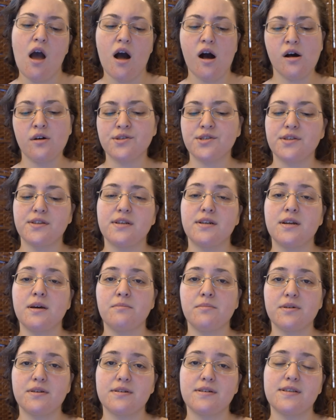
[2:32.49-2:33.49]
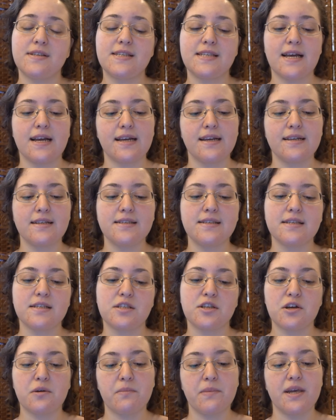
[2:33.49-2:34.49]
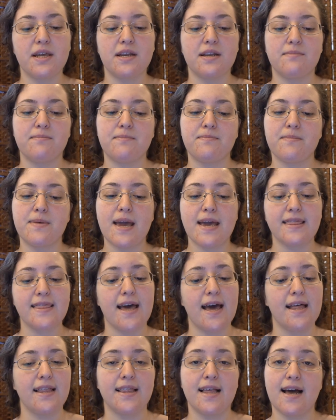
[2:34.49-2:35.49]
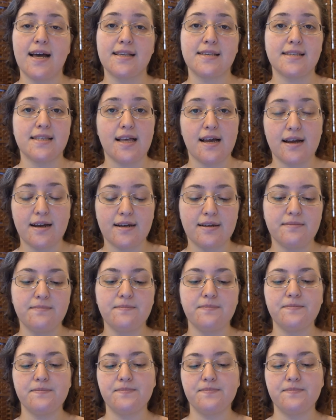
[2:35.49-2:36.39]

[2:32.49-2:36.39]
Also, the number of seconds it took me to make that last line.